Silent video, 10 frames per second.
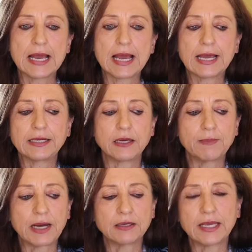And
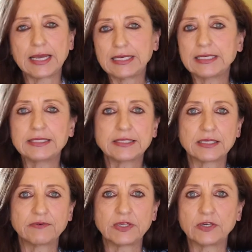about
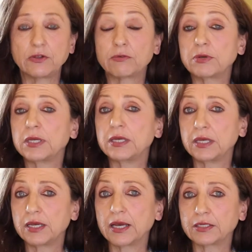1873,
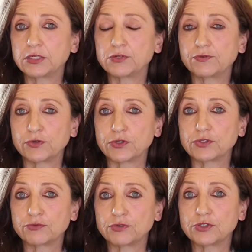he had his
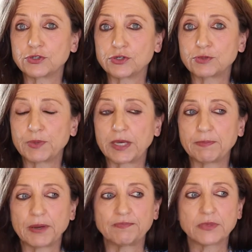first research
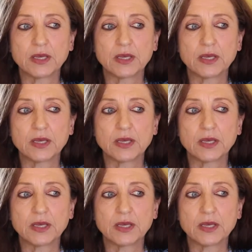paper.